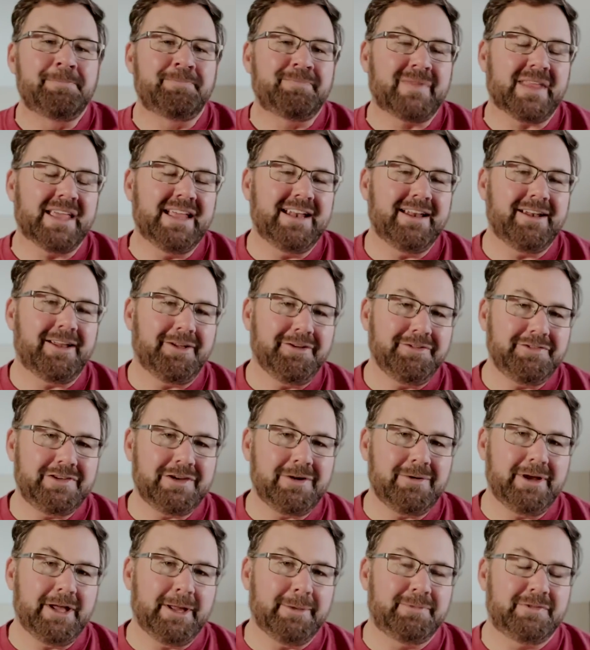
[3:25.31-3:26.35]
And it
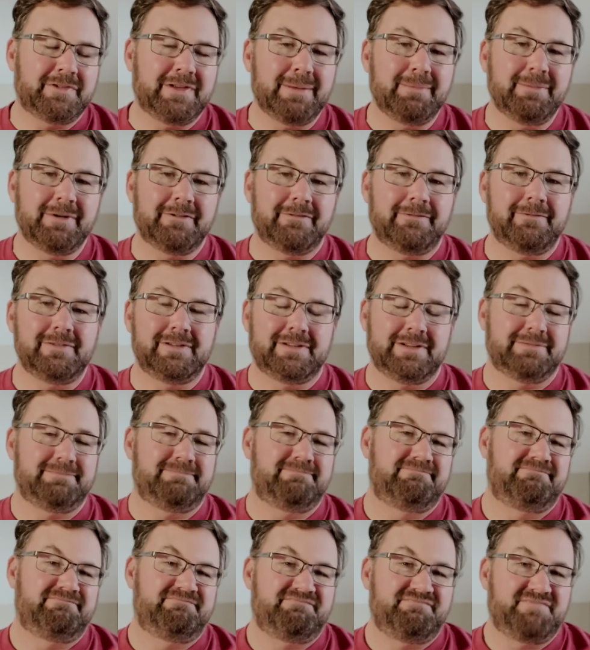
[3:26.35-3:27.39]
also helps them to
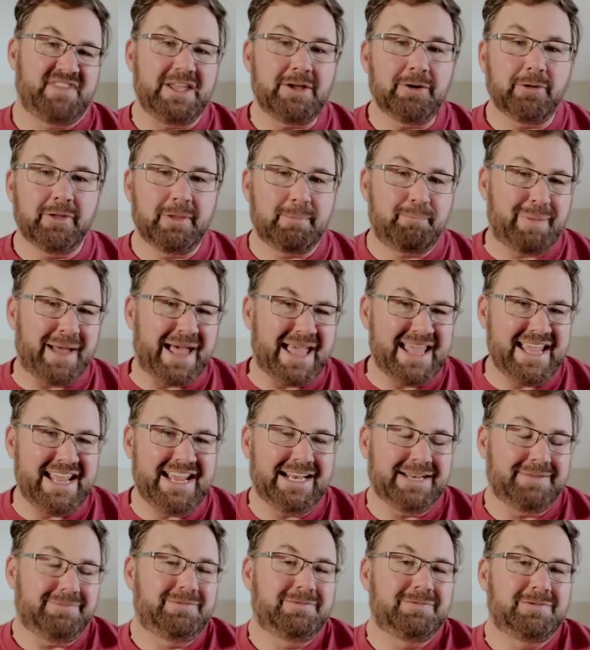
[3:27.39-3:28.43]
feel the
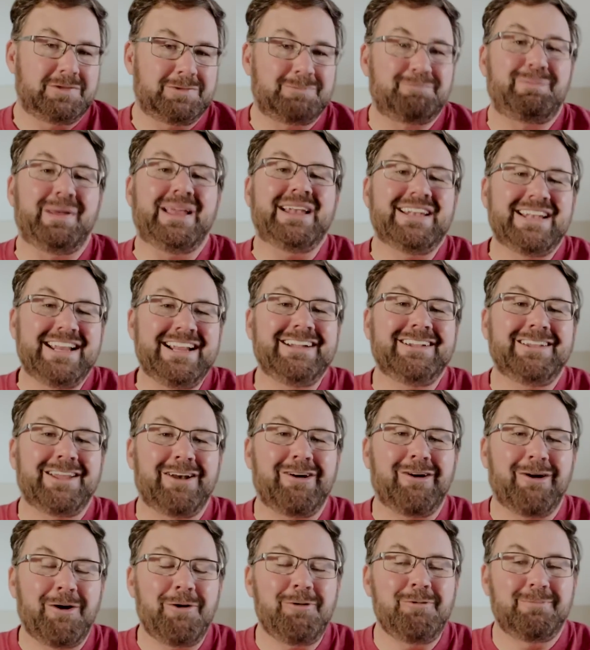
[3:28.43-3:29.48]
pain of spending
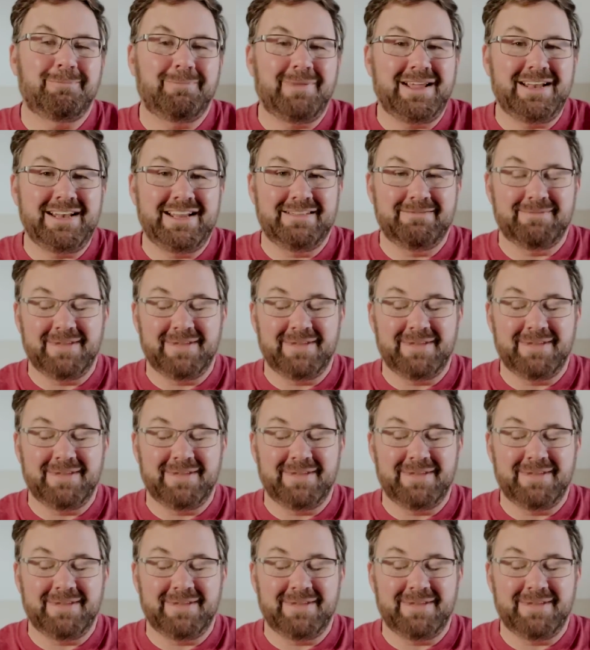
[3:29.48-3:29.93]
their own money.